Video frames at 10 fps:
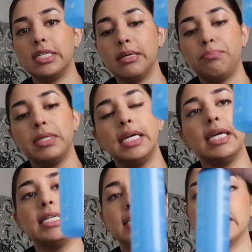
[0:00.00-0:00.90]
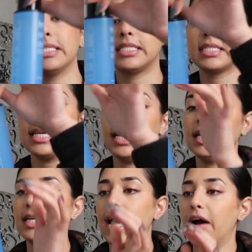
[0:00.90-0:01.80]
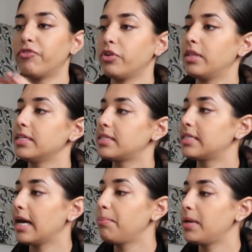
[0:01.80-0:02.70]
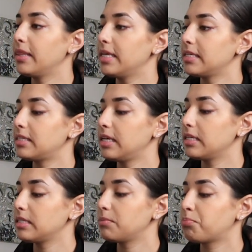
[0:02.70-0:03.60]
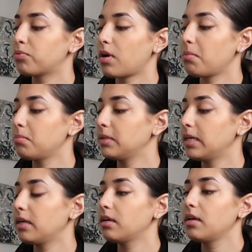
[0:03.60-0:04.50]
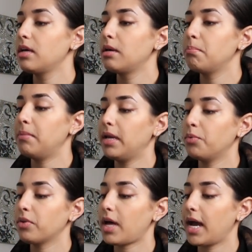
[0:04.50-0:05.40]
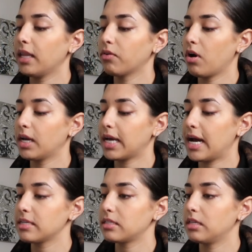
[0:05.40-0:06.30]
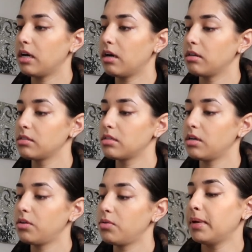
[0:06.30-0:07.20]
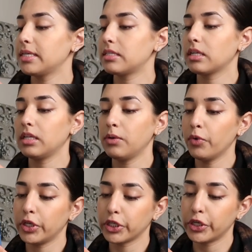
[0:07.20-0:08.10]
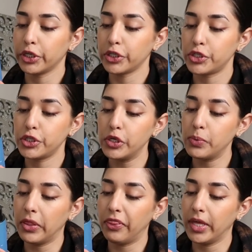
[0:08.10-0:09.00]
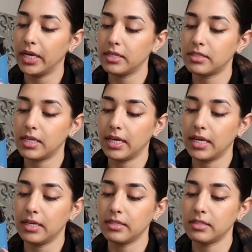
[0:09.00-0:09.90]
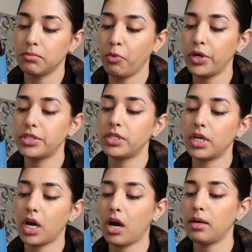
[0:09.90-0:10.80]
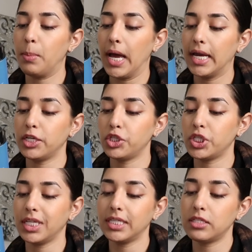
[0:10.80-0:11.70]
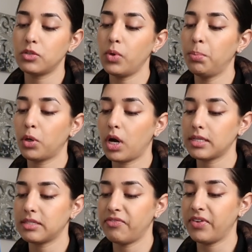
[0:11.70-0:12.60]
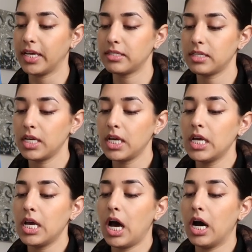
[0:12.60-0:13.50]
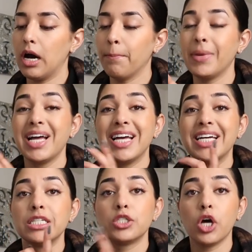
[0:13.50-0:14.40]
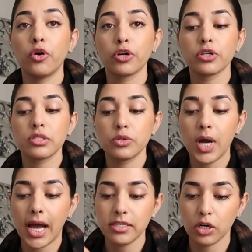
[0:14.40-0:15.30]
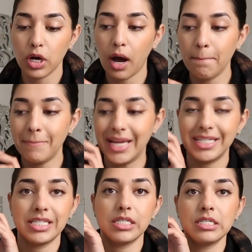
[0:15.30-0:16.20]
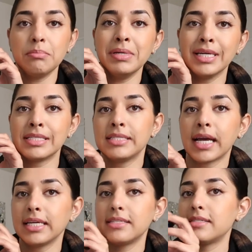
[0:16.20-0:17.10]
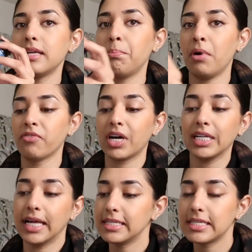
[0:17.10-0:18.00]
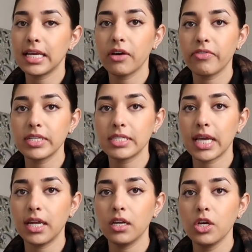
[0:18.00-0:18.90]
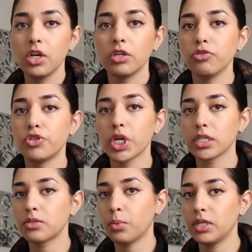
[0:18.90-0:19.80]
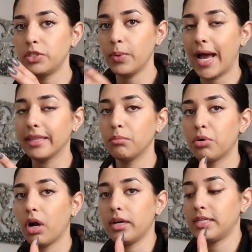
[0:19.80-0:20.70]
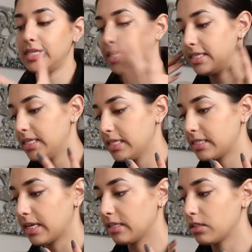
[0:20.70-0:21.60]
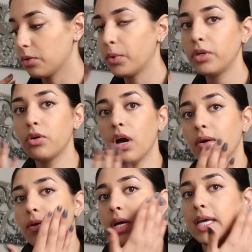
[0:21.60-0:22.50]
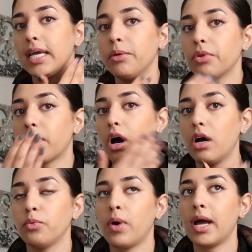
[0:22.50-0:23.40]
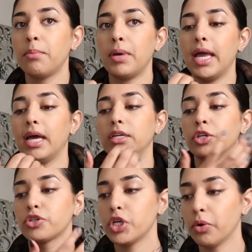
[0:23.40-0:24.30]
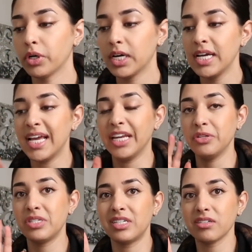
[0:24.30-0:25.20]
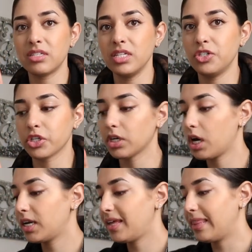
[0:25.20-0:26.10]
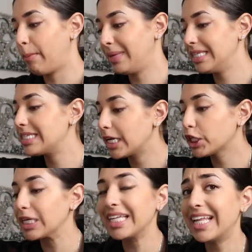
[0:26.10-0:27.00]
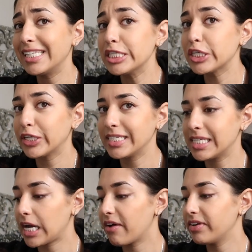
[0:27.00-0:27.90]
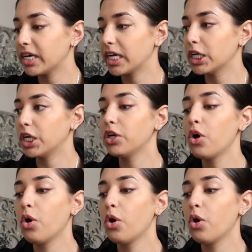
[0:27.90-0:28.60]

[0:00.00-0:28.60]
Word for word: deeply into the skin after this step, and this is probably made with hyaluronic acid also. Basically what you're gonna do with this is moisten a cotton pad and gently sweep across the face. Um, Toners, you guys, are not meant to be a second step of cleansing of the skin. You just want to add the product into the skin. So when you go in with a cotton wipe and your toner and you still see dirt on it, that means that your cleanser is not very good,